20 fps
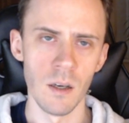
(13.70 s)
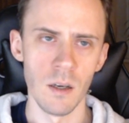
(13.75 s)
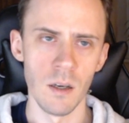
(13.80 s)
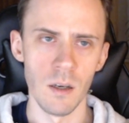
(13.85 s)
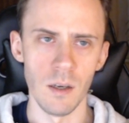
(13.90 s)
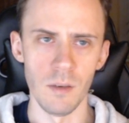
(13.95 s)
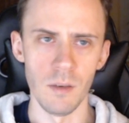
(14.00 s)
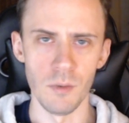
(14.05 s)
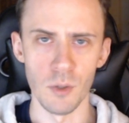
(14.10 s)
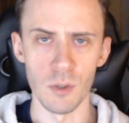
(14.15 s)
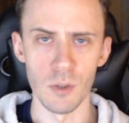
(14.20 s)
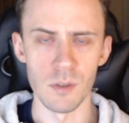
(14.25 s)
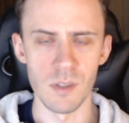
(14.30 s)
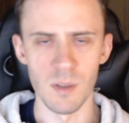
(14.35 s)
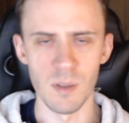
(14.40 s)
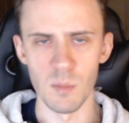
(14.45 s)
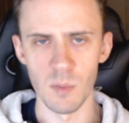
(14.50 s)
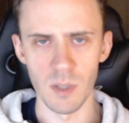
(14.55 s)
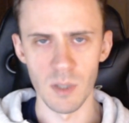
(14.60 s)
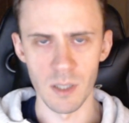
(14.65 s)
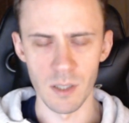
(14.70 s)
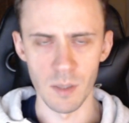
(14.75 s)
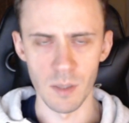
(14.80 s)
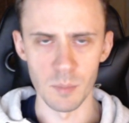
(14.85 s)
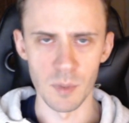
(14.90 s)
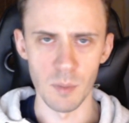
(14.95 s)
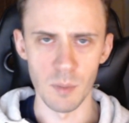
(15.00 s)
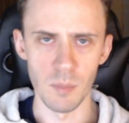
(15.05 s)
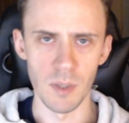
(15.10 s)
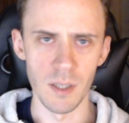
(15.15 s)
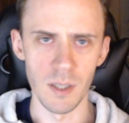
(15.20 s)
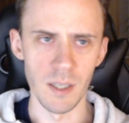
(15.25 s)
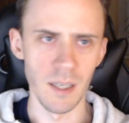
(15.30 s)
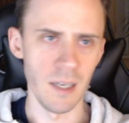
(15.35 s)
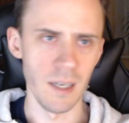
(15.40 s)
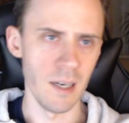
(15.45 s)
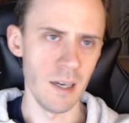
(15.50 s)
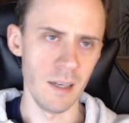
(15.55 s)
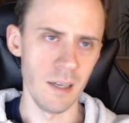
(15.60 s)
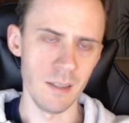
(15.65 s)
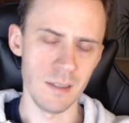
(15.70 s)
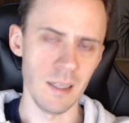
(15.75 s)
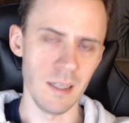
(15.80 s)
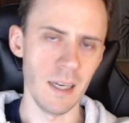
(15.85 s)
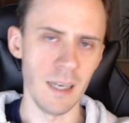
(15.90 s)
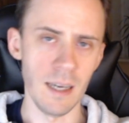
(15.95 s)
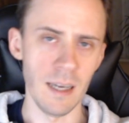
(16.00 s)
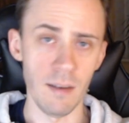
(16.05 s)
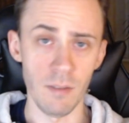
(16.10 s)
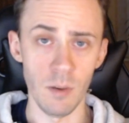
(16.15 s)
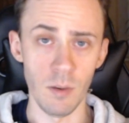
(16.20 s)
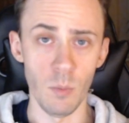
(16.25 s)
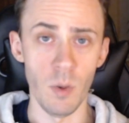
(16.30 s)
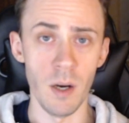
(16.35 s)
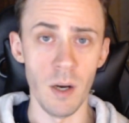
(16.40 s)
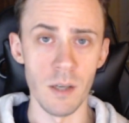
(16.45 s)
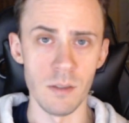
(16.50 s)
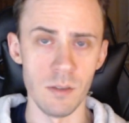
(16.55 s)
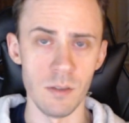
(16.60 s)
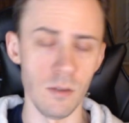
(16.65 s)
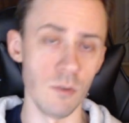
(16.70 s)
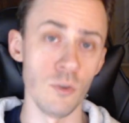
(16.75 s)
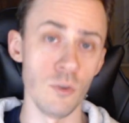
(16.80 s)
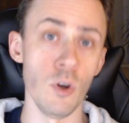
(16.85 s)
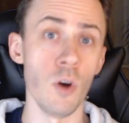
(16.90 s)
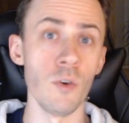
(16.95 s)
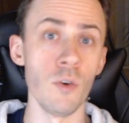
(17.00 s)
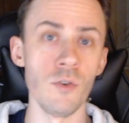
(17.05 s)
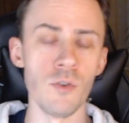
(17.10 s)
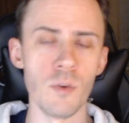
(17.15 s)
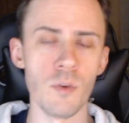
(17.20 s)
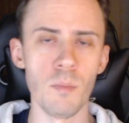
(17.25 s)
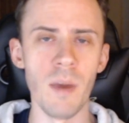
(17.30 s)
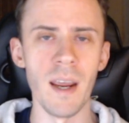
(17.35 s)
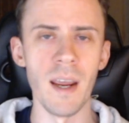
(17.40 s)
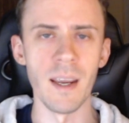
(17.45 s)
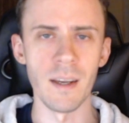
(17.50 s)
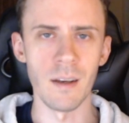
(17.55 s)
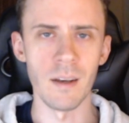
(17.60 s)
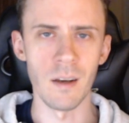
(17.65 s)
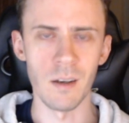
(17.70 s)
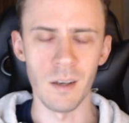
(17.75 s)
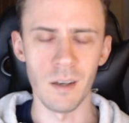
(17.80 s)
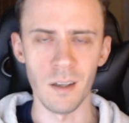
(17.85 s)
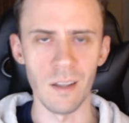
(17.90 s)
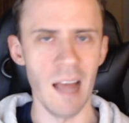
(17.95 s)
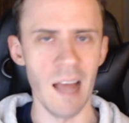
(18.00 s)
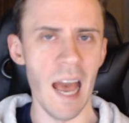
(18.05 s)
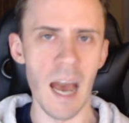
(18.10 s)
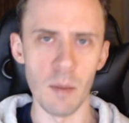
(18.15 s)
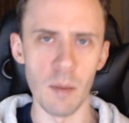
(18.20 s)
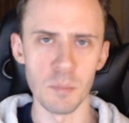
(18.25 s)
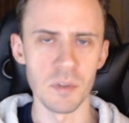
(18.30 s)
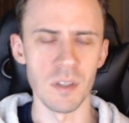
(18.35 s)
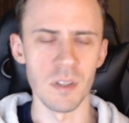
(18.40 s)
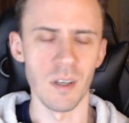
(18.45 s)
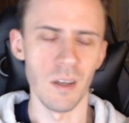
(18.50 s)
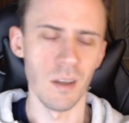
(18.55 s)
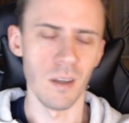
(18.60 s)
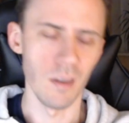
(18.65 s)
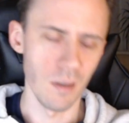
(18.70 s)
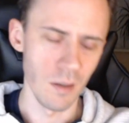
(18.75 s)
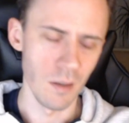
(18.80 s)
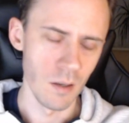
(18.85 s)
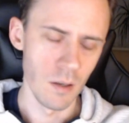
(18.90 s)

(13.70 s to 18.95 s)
If you consume in crypto media, it's like everywhere. The Deutsche Bank collapsing.